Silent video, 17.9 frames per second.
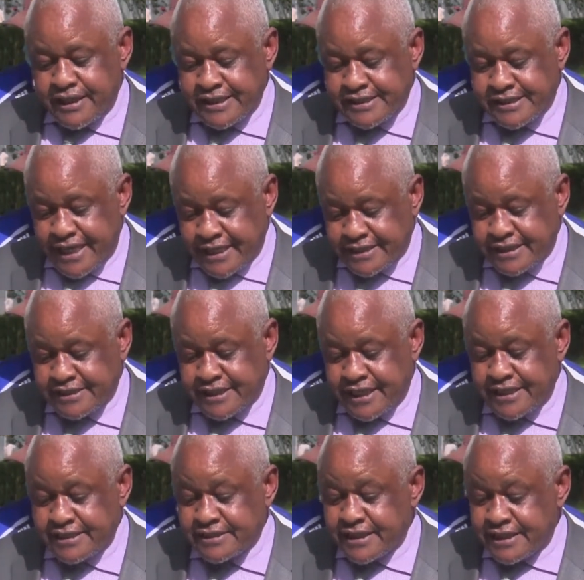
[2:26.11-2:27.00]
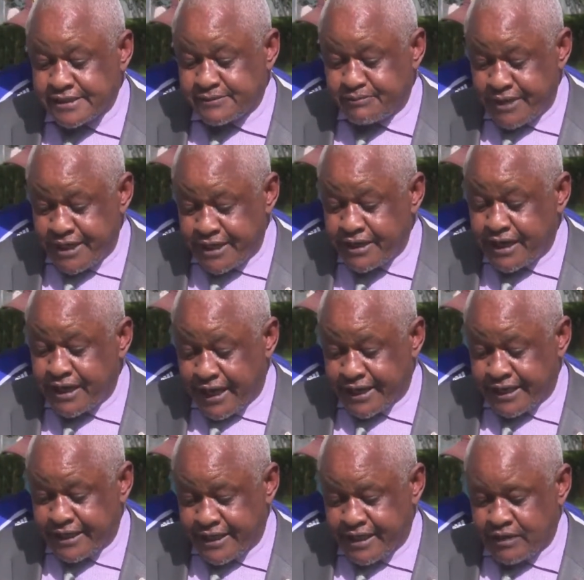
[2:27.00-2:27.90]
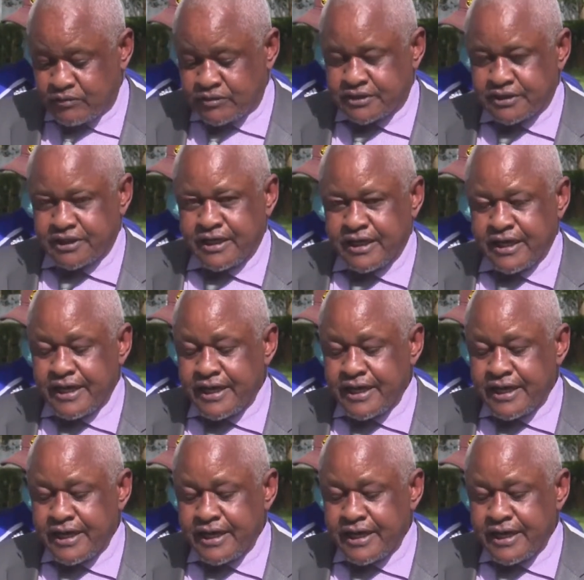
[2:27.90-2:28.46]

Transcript: this exercise is being carried out.